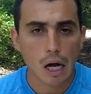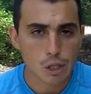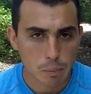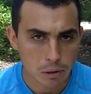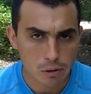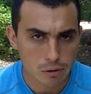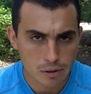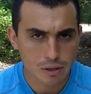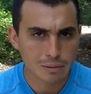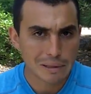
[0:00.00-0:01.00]

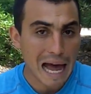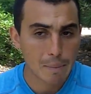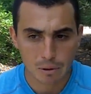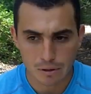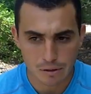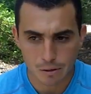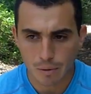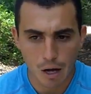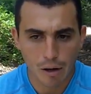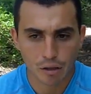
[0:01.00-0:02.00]
entrepreneurialism,
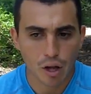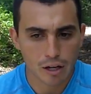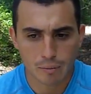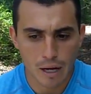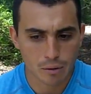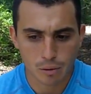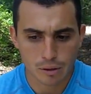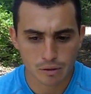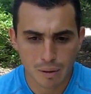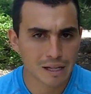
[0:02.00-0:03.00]
capitalism. All I thought about
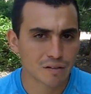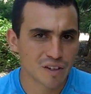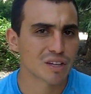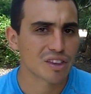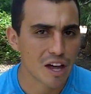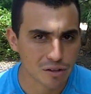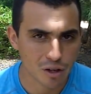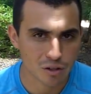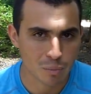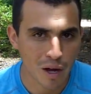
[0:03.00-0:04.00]
was making
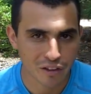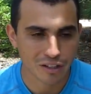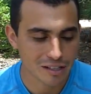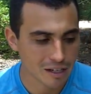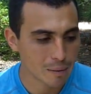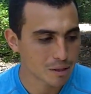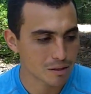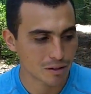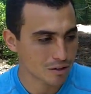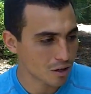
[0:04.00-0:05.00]
$50,000 a month at that time,
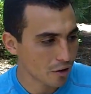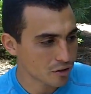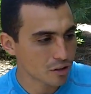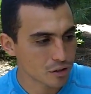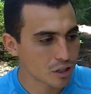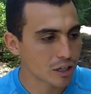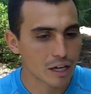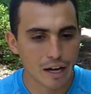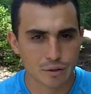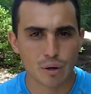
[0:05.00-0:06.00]
because I saw all these other young
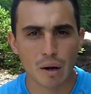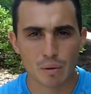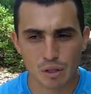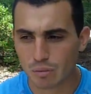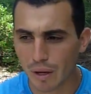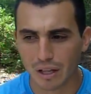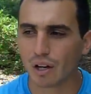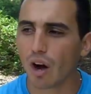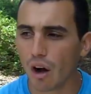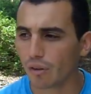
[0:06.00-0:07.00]
guys around me just
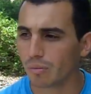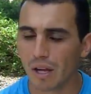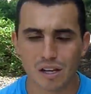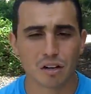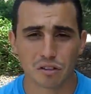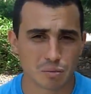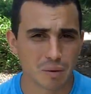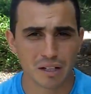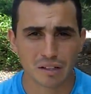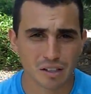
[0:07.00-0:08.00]
making calls and making all this
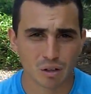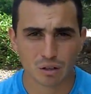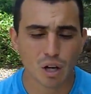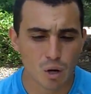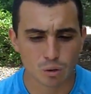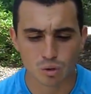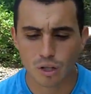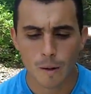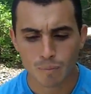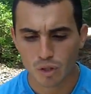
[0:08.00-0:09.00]
money selling
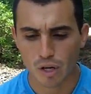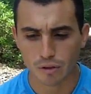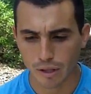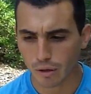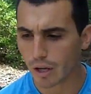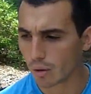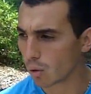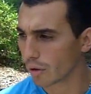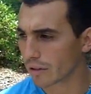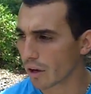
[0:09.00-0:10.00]
loans. So I was like, okay,
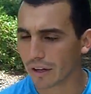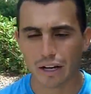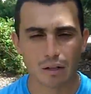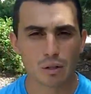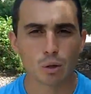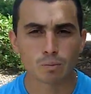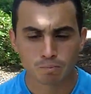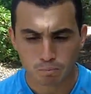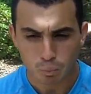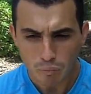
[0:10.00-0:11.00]
cool, that's all I gotta do.
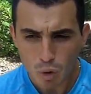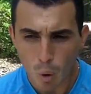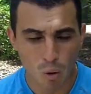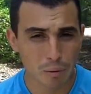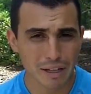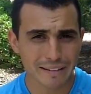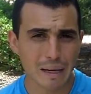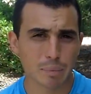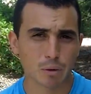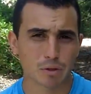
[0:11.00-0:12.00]
Well, I'm glad that